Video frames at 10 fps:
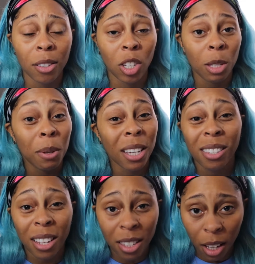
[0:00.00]
just
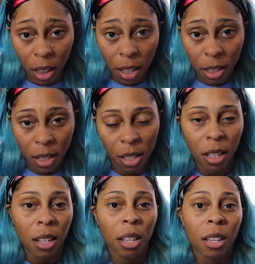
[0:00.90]
because they sell it.
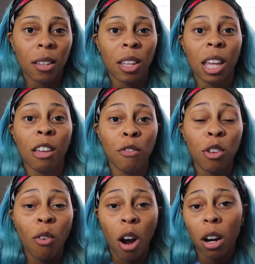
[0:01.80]
If
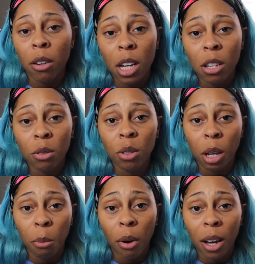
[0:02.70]
you've already used
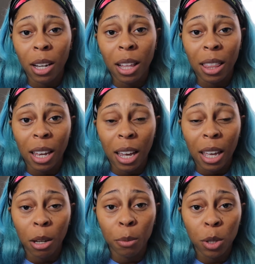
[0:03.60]
a product that
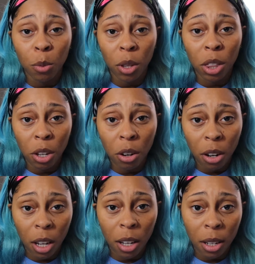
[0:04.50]
helps with
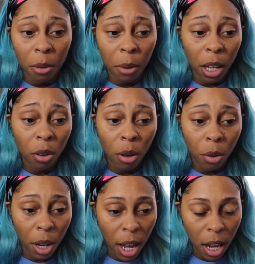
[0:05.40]
your
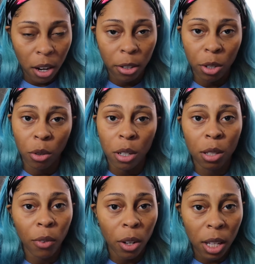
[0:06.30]
ingrown hairs or
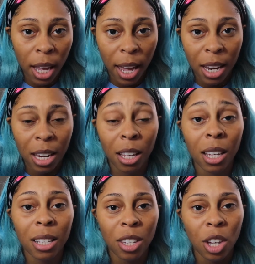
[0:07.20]
exfoliating,
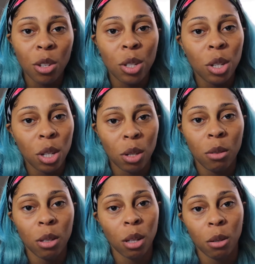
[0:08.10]
continue to
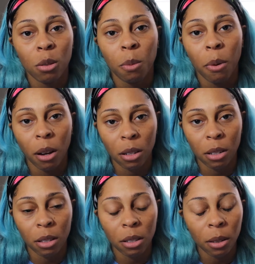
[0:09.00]
use those
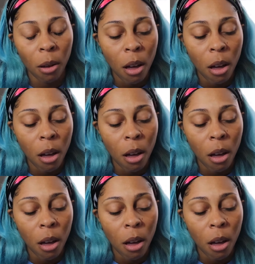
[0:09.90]
products.